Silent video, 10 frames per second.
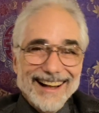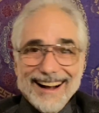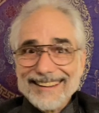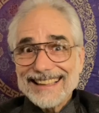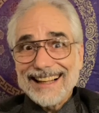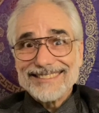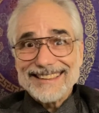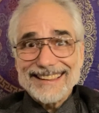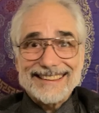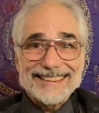I think I'm
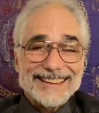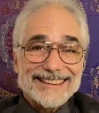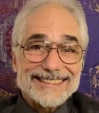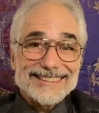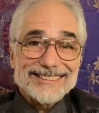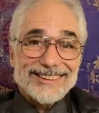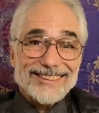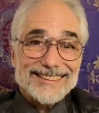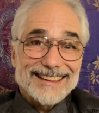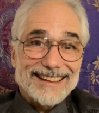66 years
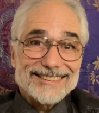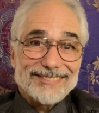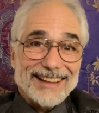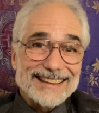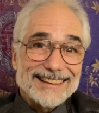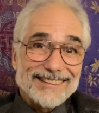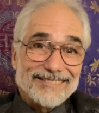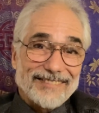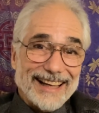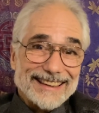old. I was planning on
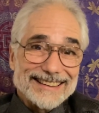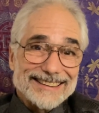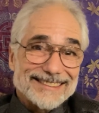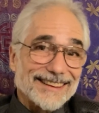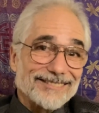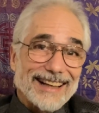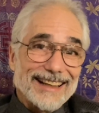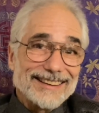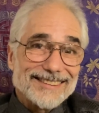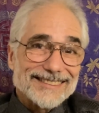packing this stuff 10
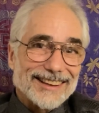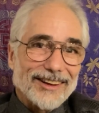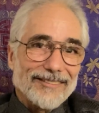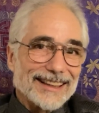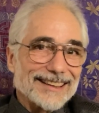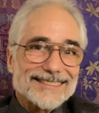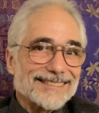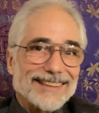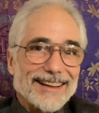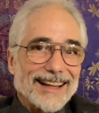years ago because
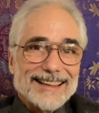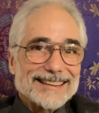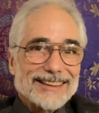I thought I was going to